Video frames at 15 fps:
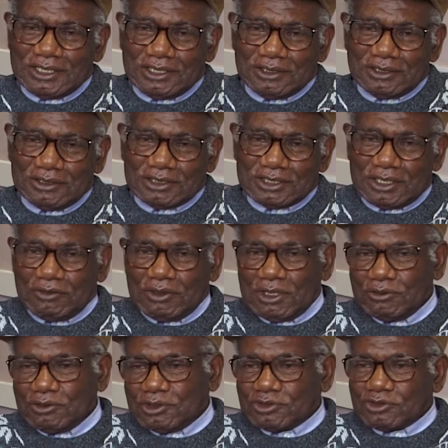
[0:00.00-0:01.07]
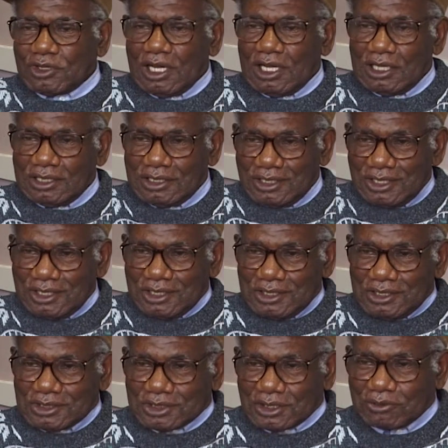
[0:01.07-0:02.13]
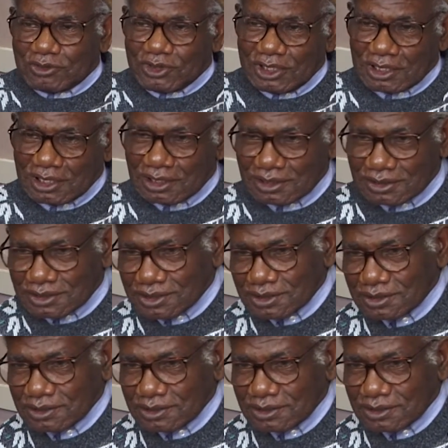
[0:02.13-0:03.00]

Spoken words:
you know, I said, well, we'll try something else.